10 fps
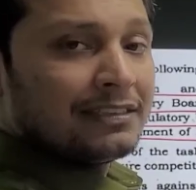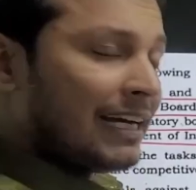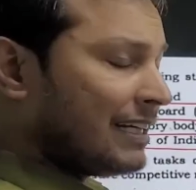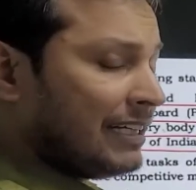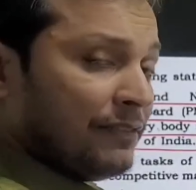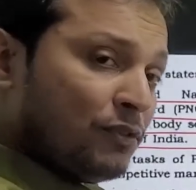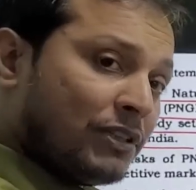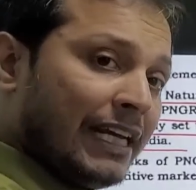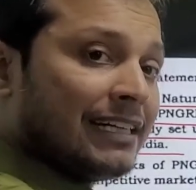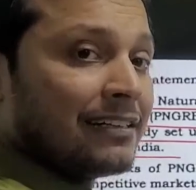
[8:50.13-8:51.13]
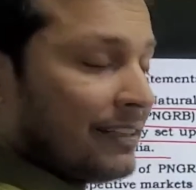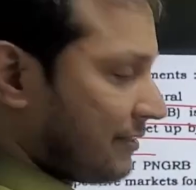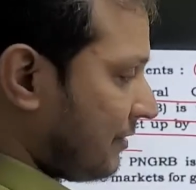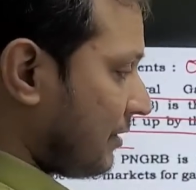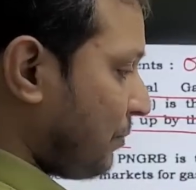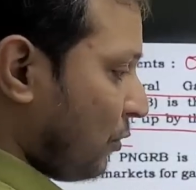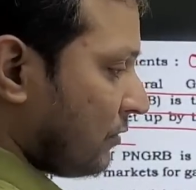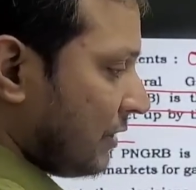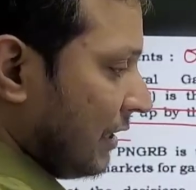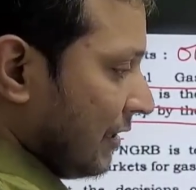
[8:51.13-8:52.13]
Then if you take risk,
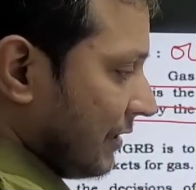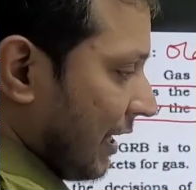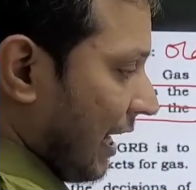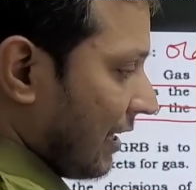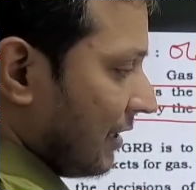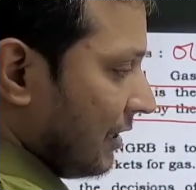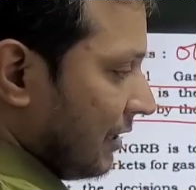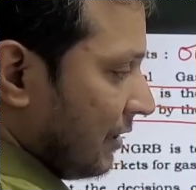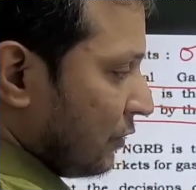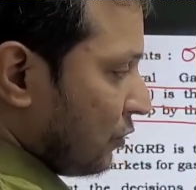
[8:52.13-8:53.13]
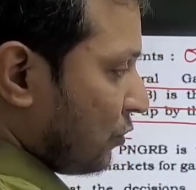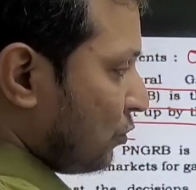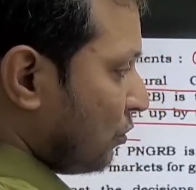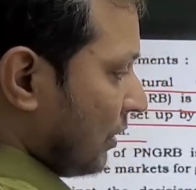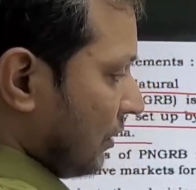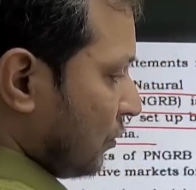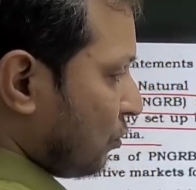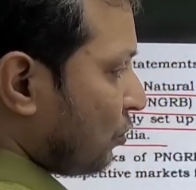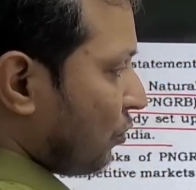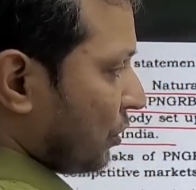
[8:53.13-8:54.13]
suppose there are
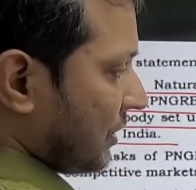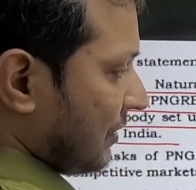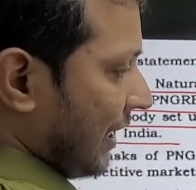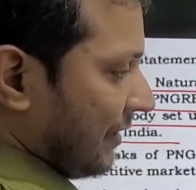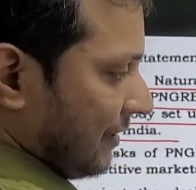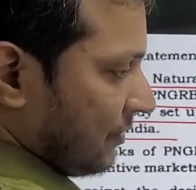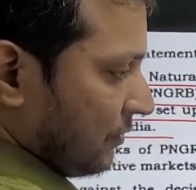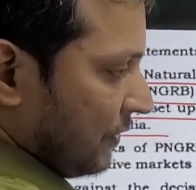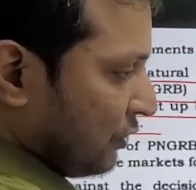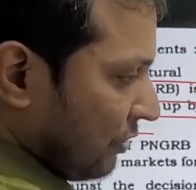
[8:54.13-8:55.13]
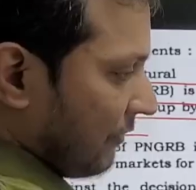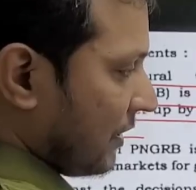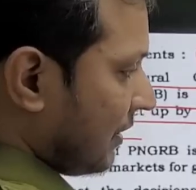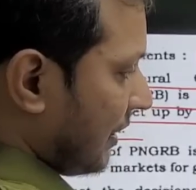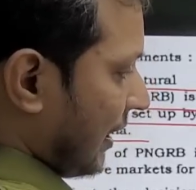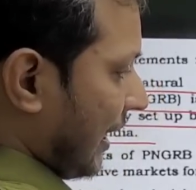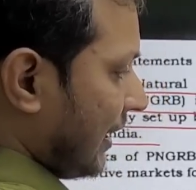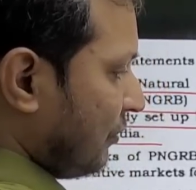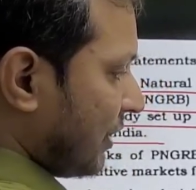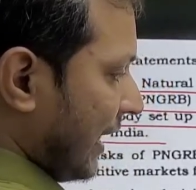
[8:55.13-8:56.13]
two questions like this, which you have done that,
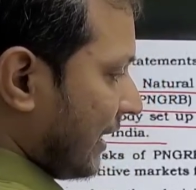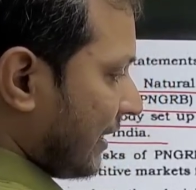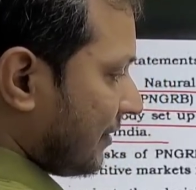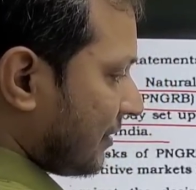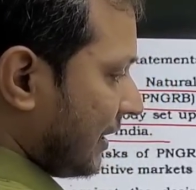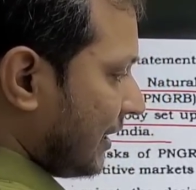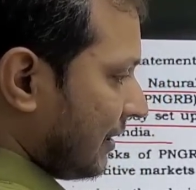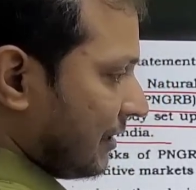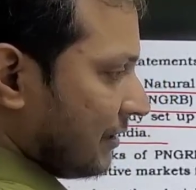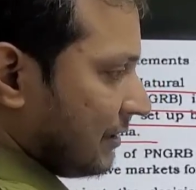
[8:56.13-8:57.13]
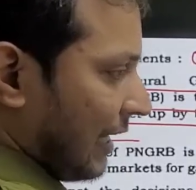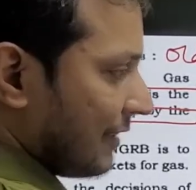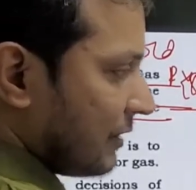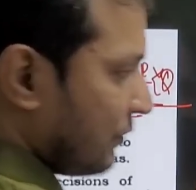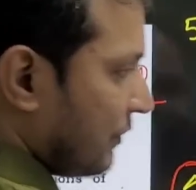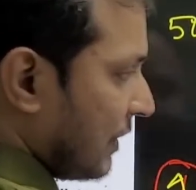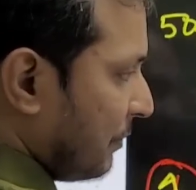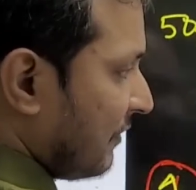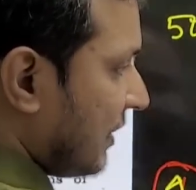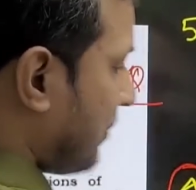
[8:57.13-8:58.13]
and you take risk, then chance is
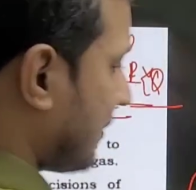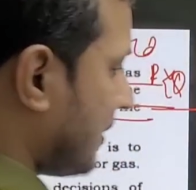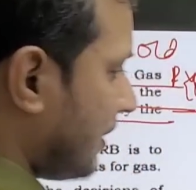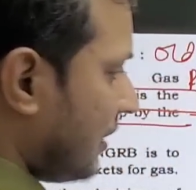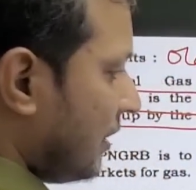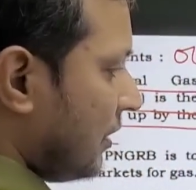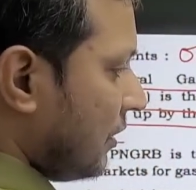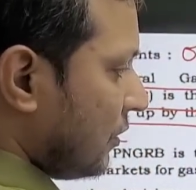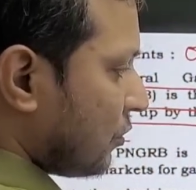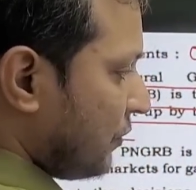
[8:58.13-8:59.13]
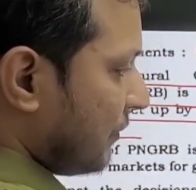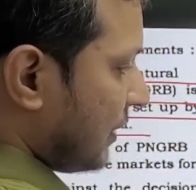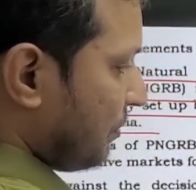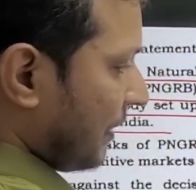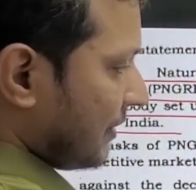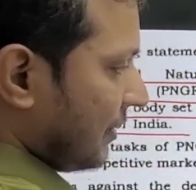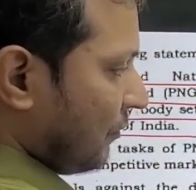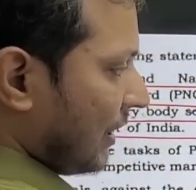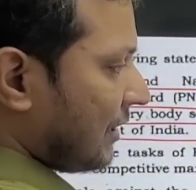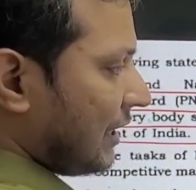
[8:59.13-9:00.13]
50%. So 50%,
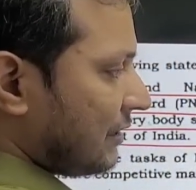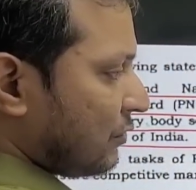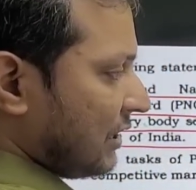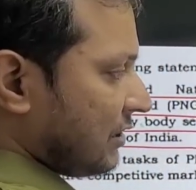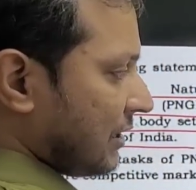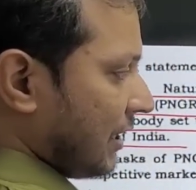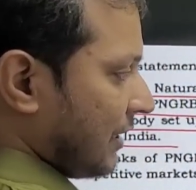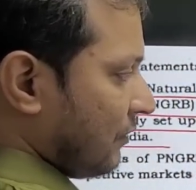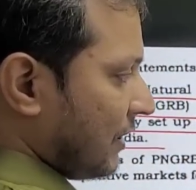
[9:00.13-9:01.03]
one question correct,